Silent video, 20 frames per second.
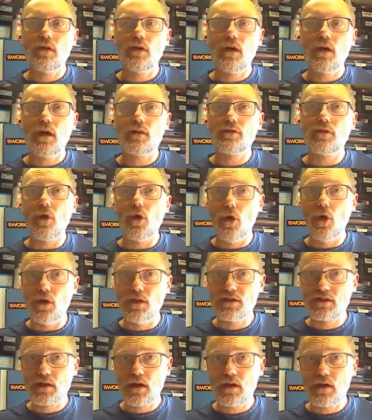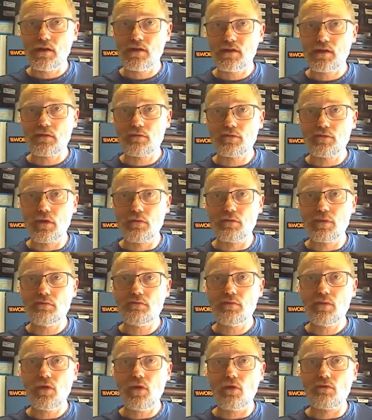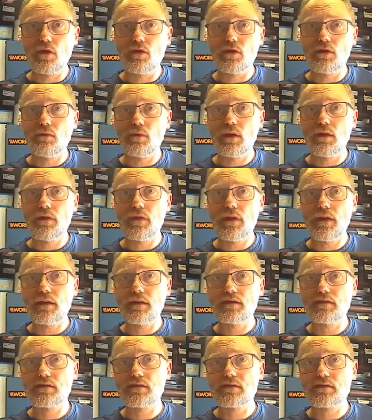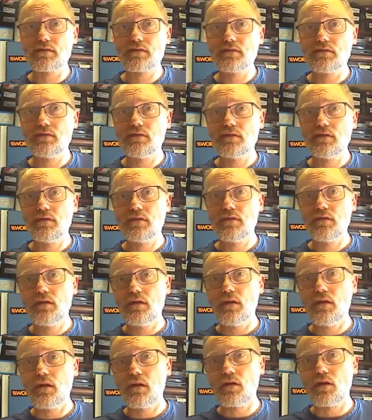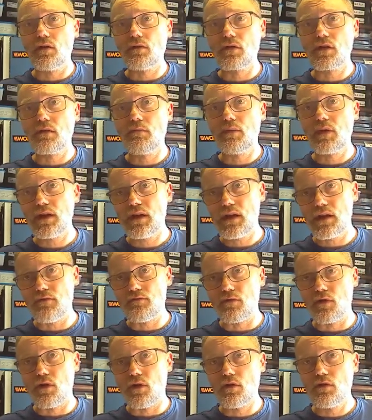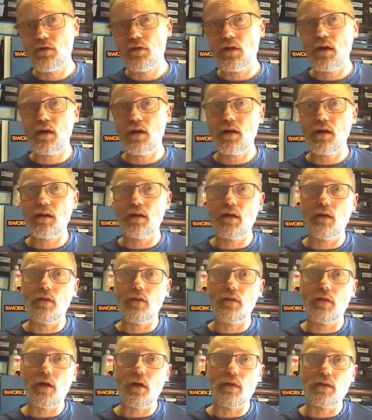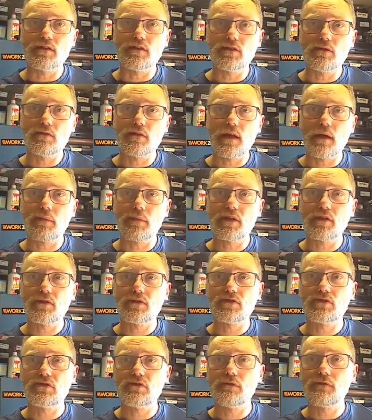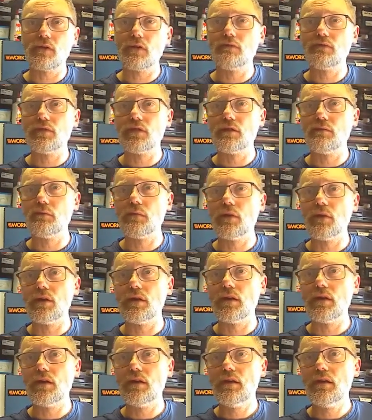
at an early stage in the problem, or only when things have gone completely wrong? Are they doing that because you've given them the